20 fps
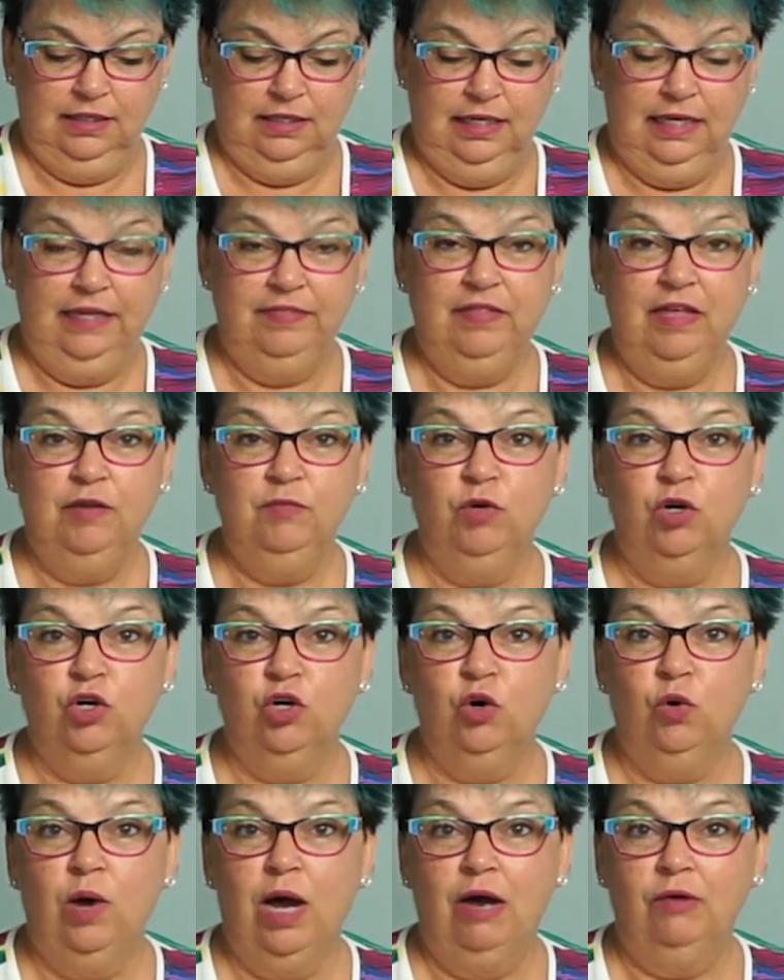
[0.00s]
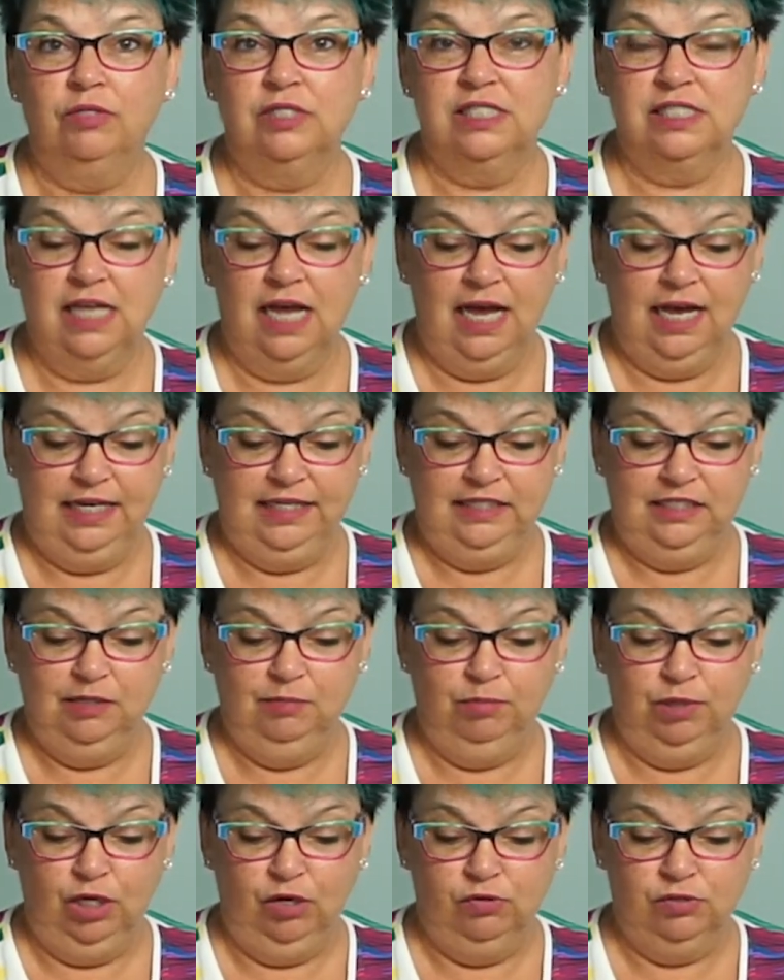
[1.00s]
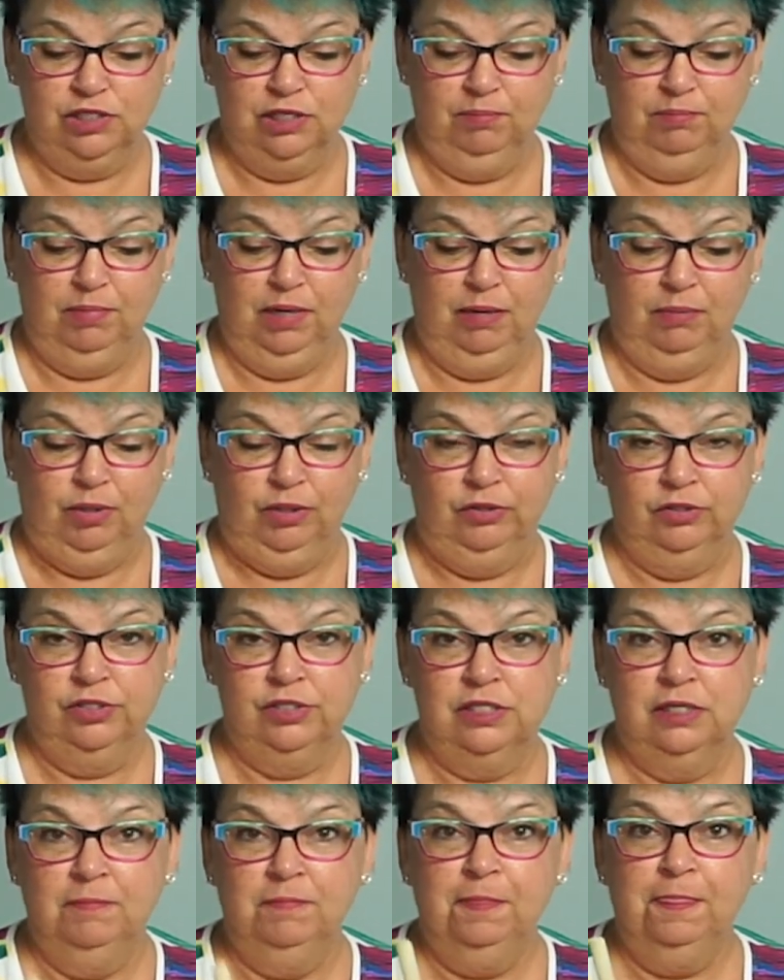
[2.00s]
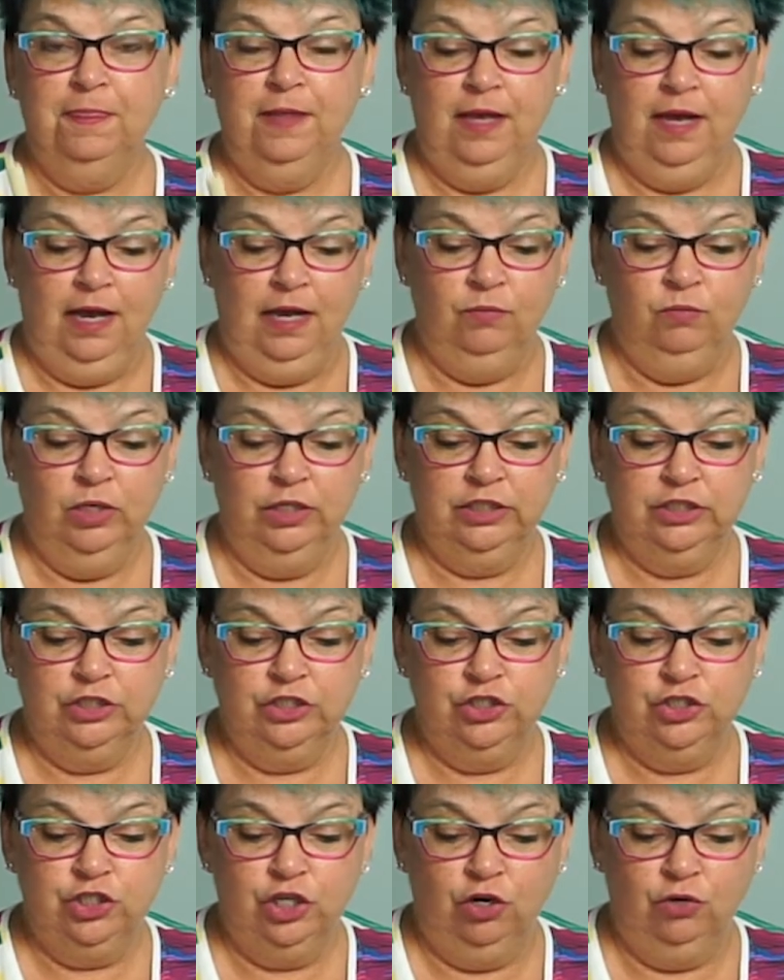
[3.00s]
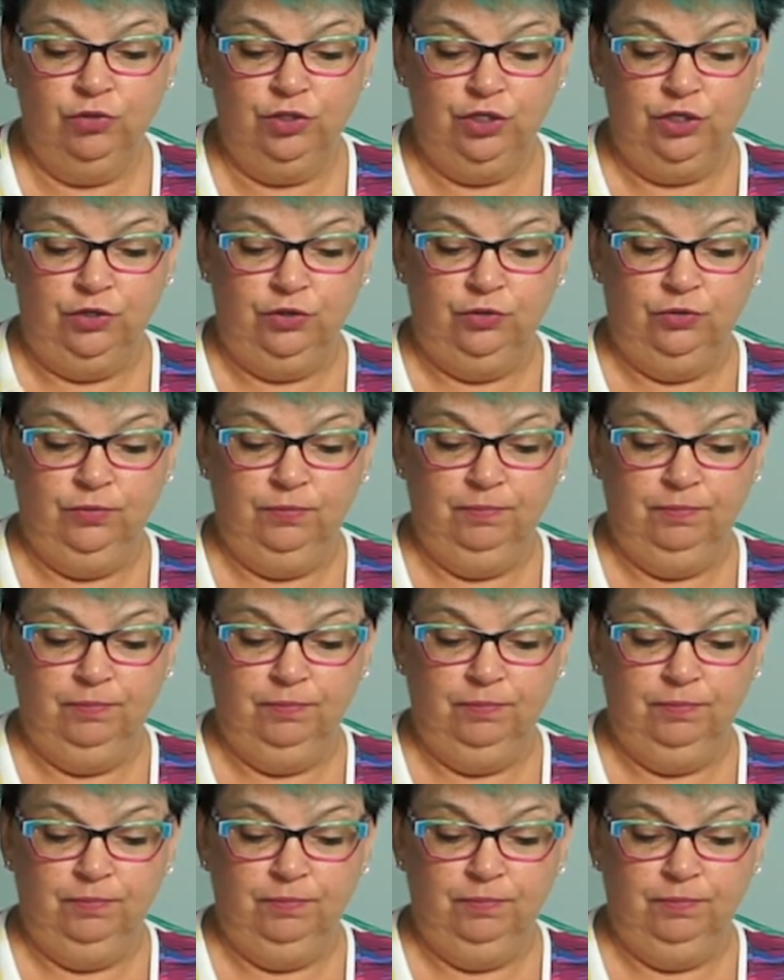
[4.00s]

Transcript: And then we'll go outside to blow some bubbles. I want to show you